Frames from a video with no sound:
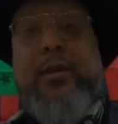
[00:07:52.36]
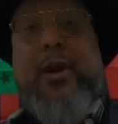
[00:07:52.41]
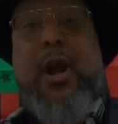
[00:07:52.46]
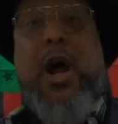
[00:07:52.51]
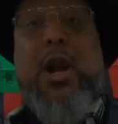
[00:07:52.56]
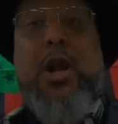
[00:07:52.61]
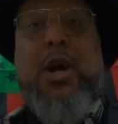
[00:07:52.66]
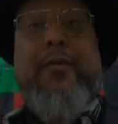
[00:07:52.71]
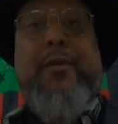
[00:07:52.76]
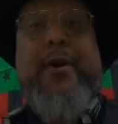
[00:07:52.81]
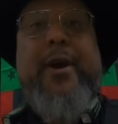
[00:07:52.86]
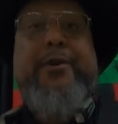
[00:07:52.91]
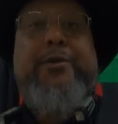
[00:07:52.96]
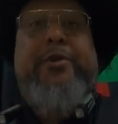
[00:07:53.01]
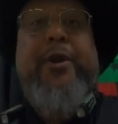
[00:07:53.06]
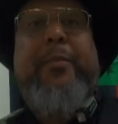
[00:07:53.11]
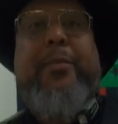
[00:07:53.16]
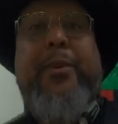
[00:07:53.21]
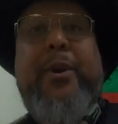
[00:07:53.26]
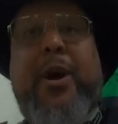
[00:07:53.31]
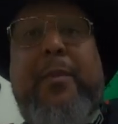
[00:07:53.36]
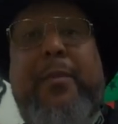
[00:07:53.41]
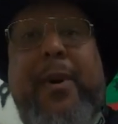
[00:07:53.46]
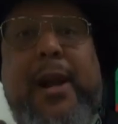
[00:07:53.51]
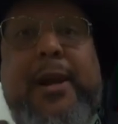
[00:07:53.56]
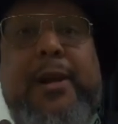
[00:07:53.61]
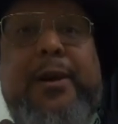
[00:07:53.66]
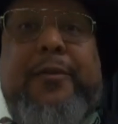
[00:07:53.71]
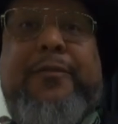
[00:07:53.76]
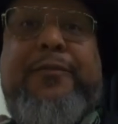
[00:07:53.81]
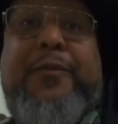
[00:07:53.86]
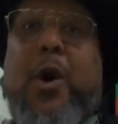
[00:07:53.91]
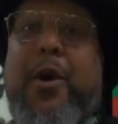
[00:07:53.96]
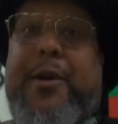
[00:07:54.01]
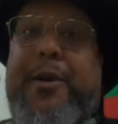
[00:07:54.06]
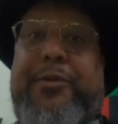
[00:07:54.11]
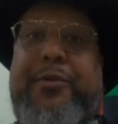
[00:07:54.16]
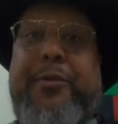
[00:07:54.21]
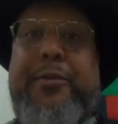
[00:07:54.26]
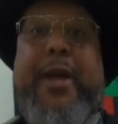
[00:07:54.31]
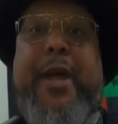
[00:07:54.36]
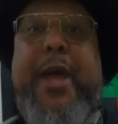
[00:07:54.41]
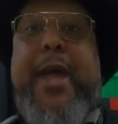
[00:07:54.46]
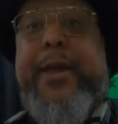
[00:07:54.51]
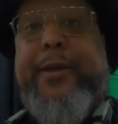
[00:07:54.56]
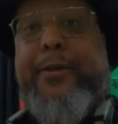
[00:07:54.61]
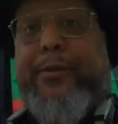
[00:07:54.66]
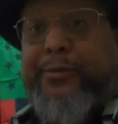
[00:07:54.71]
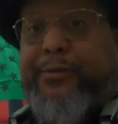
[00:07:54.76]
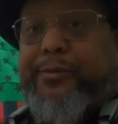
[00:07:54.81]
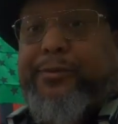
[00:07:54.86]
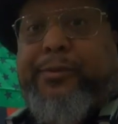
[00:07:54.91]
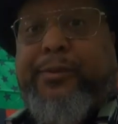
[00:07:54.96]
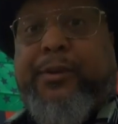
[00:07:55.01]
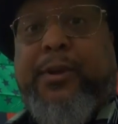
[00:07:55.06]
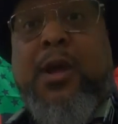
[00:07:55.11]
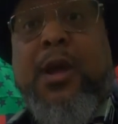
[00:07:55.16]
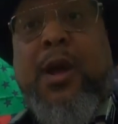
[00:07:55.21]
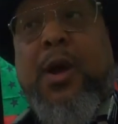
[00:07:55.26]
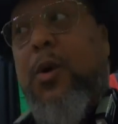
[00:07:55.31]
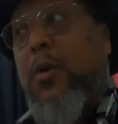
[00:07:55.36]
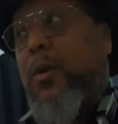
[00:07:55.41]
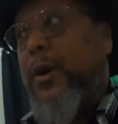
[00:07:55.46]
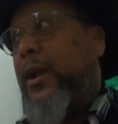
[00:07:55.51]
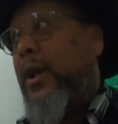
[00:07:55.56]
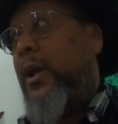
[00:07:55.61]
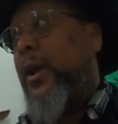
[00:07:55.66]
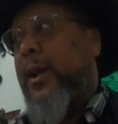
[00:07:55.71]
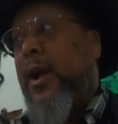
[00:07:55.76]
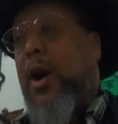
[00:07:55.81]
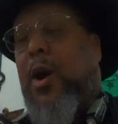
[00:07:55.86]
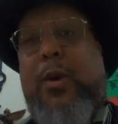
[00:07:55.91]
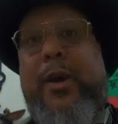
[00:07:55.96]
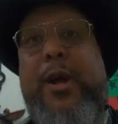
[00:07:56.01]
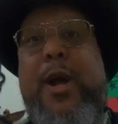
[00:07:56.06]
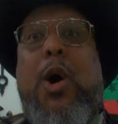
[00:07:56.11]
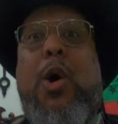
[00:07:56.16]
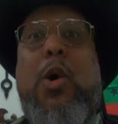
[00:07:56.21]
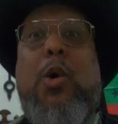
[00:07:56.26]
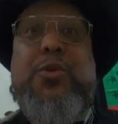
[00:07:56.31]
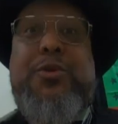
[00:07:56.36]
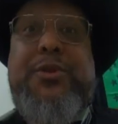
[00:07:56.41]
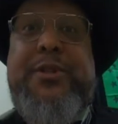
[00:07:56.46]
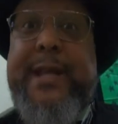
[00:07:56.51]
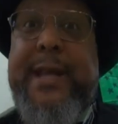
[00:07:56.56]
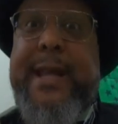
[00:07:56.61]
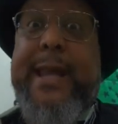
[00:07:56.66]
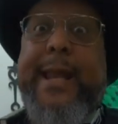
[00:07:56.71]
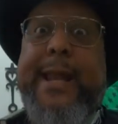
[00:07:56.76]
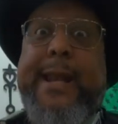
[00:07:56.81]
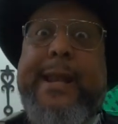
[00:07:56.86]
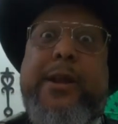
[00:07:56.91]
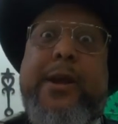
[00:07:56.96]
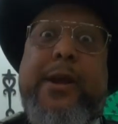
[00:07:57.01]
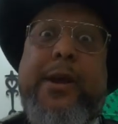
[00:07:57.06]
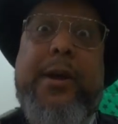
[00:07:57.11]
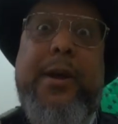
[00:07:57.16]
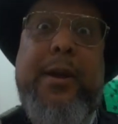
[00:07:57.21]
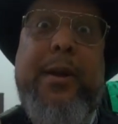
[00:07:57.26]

y'all over here tripping on my little 43X which only holds 10, you